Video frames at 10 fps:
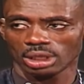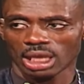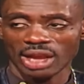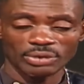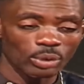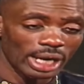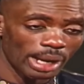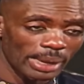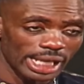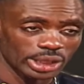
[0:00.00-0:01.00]
Every one
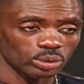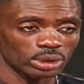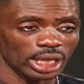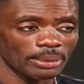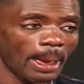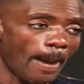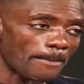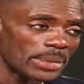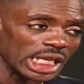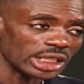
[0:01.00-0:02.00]
of my tune them
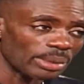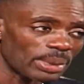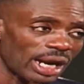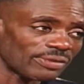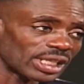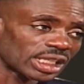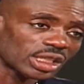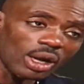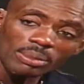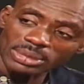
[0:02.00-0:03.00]
based up off of
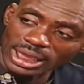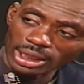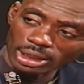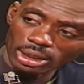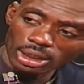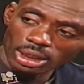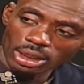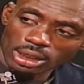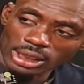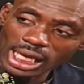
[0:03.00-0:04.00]
something
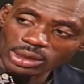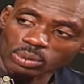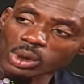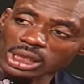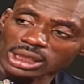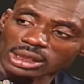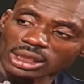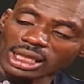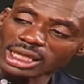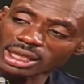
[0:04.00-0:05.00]
that was
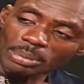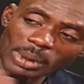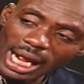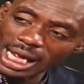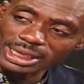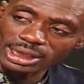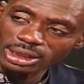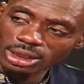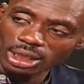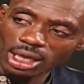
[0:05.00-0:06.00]
in the
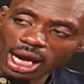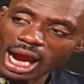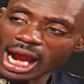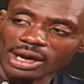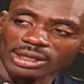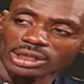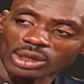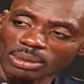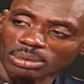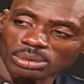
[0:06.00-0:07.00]
past, mm-hmm, or
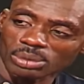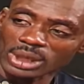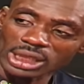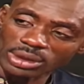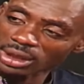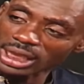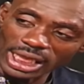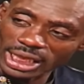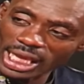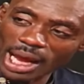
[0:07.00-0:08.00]
something that
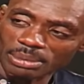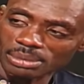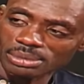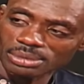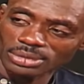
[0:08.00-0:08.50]
lately happened.